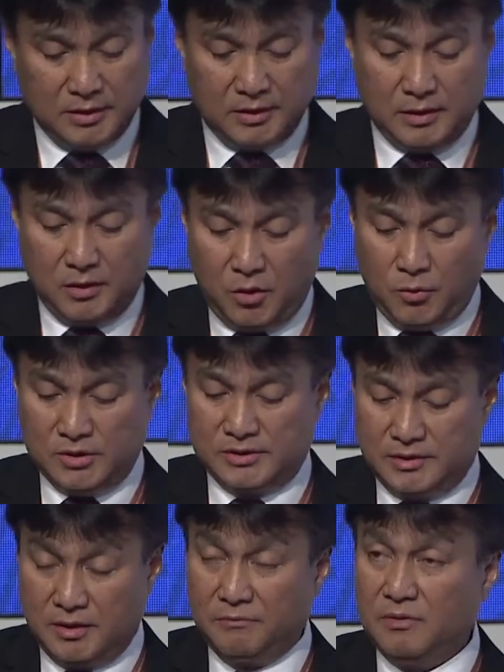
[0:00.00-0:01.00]
the lowest
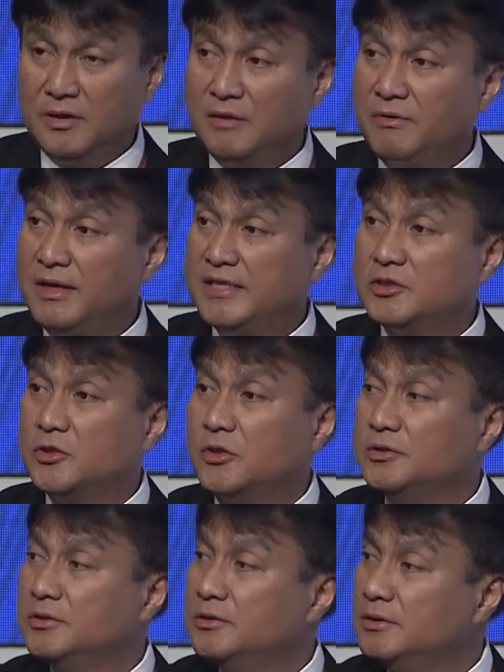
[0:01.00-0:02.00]
levelized
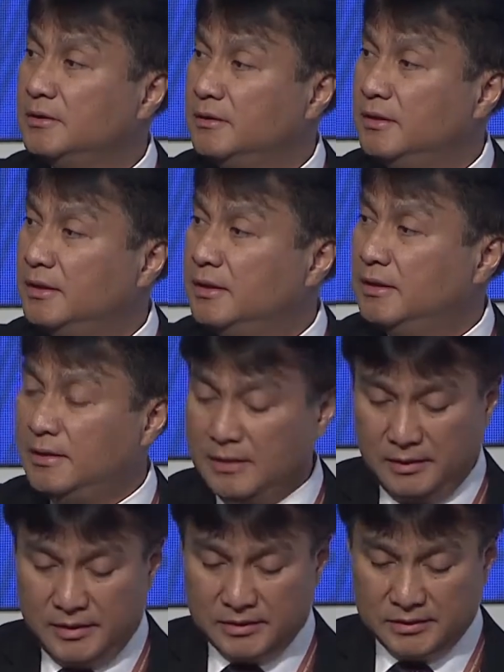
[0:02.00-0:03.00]
cost.
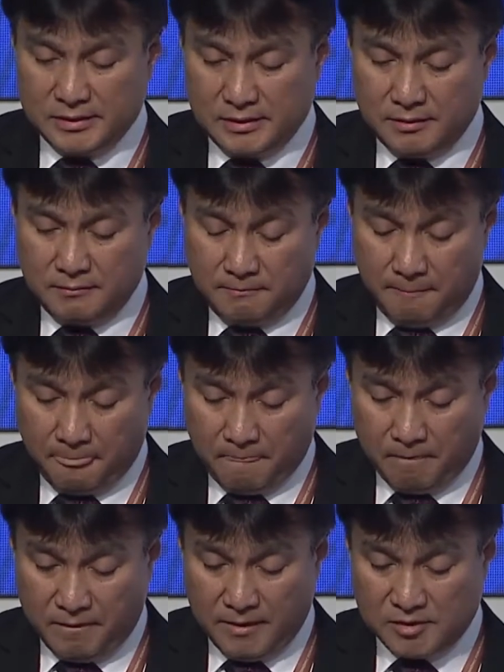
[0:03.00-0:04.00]
Diesel
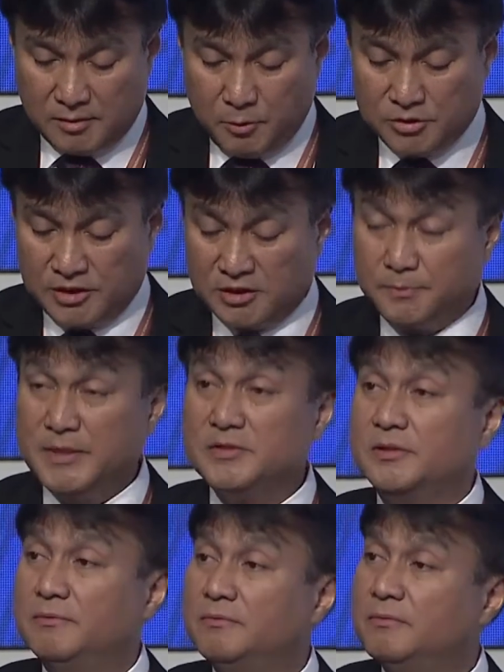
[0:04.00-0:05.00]
is the most
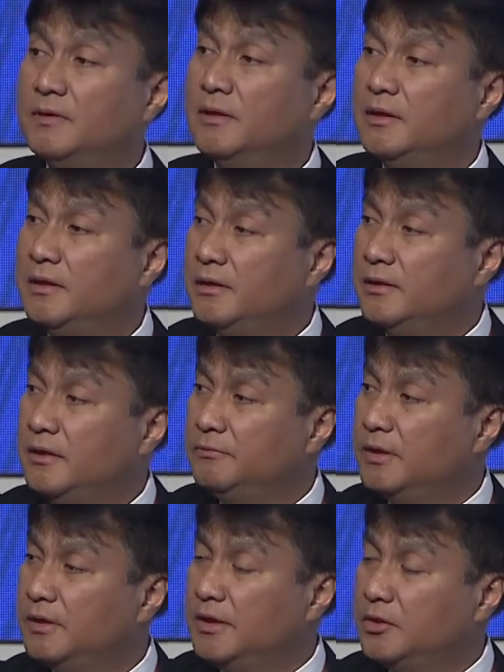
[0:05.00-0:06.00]
expensive,
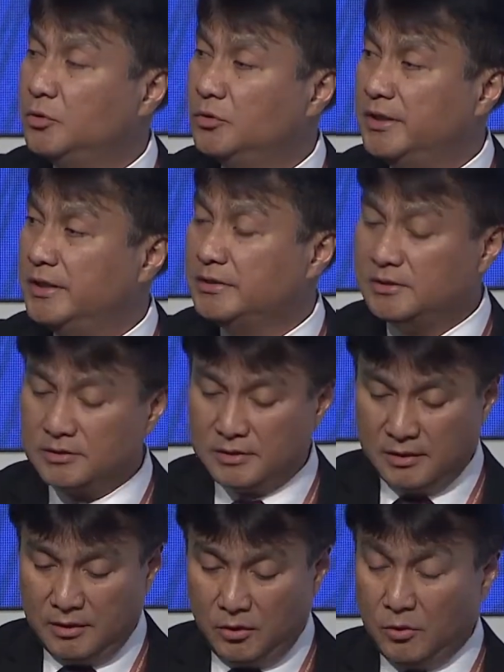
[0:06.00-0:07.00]
even in today's
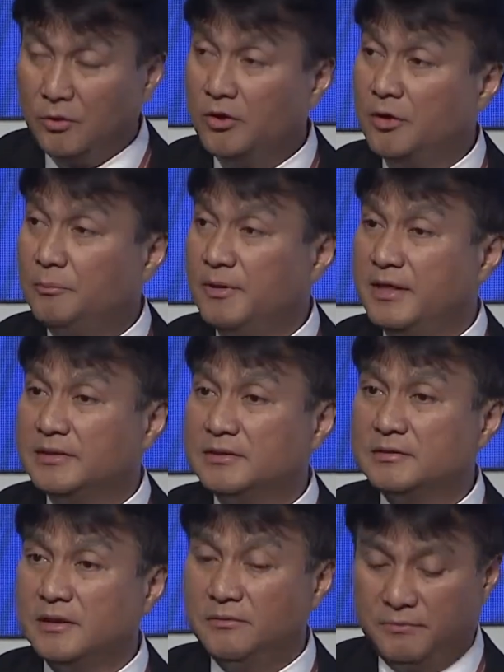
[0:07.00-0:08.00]
low oil
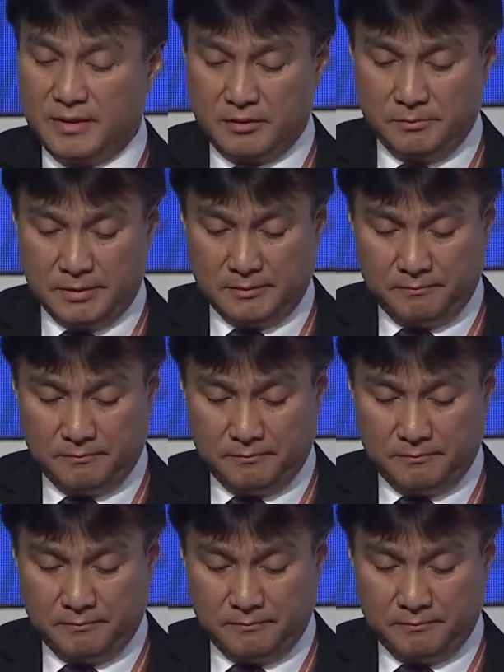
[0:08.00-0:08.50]
price environment.